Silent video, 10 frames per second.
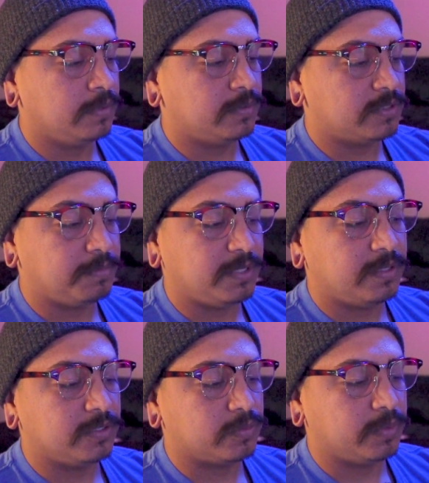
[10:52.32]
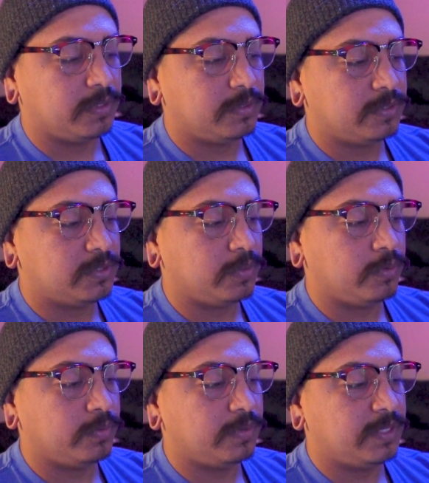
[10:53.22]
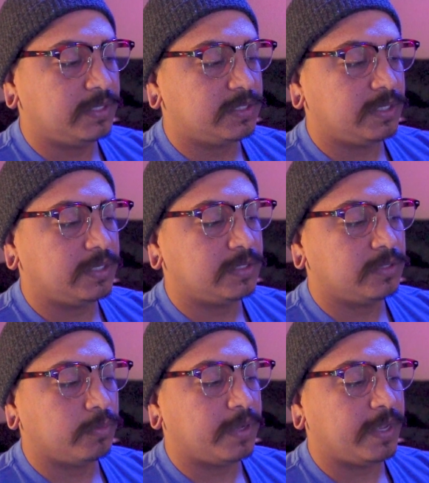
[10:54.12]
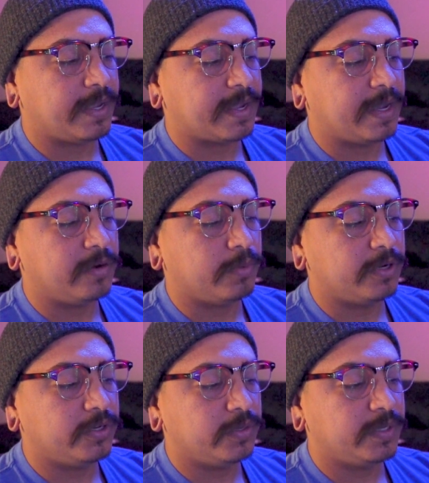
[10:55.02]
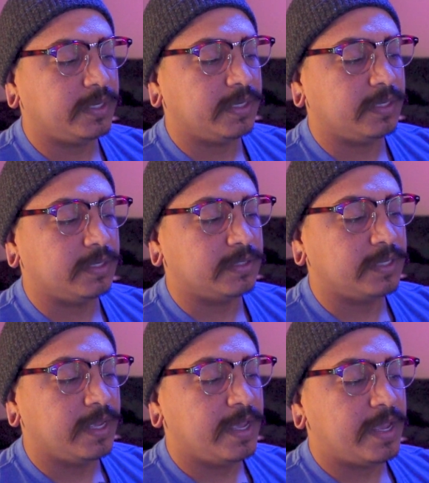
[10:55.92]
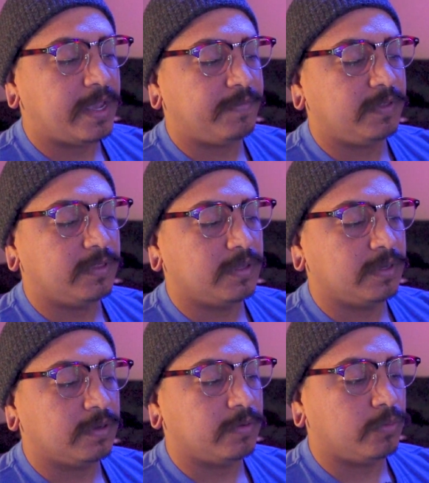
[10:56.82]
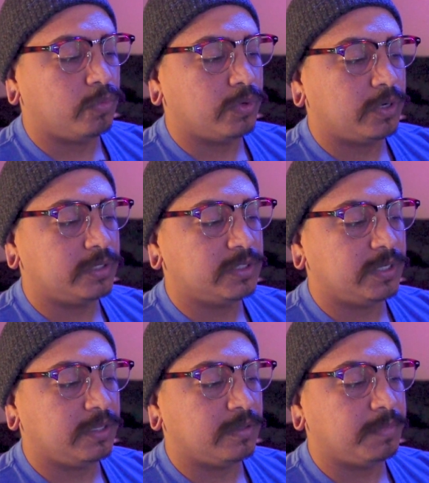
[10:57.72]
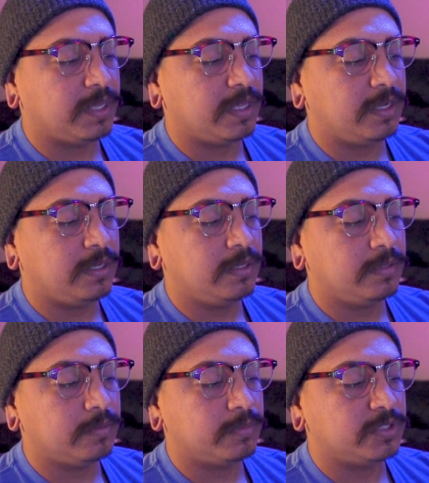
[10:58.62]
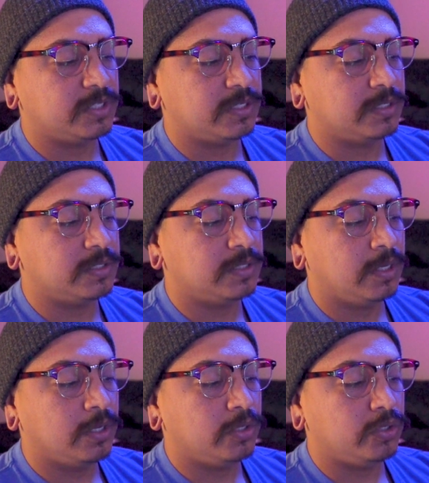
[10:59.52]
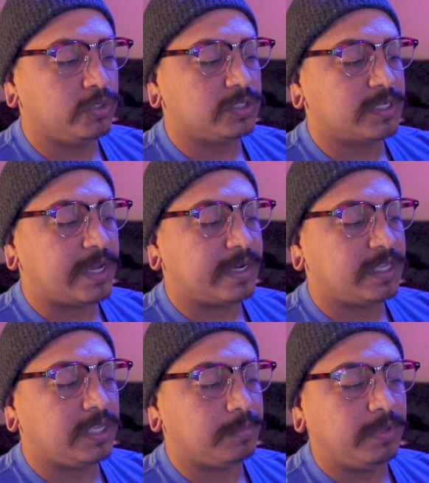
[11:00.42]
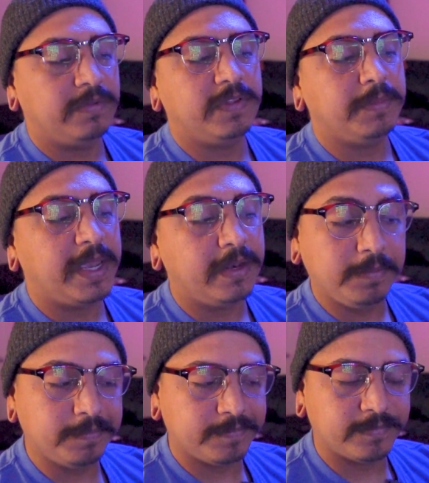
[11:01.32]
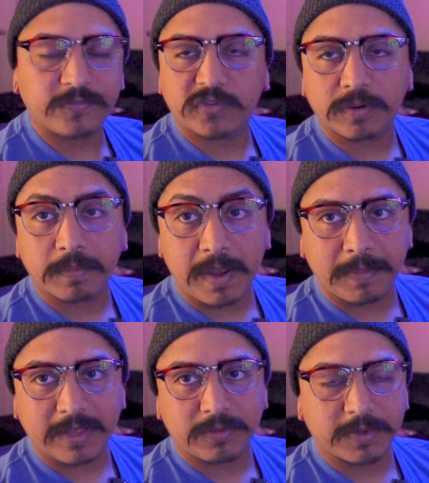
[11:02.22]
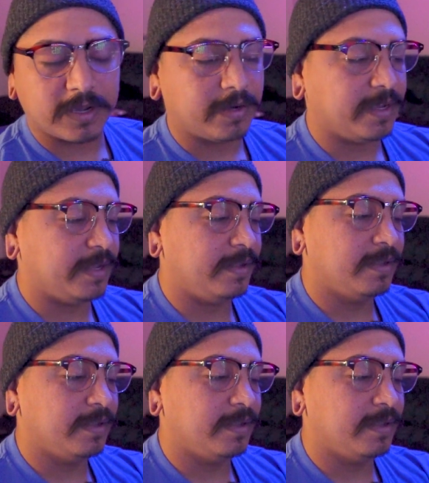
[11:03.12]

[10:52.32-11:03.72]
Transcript: It's going to be this one. So this is the way I kind of want to do it, is having the words in the beginning, which is "You just got to keep living, man," from Matthew McConaughey.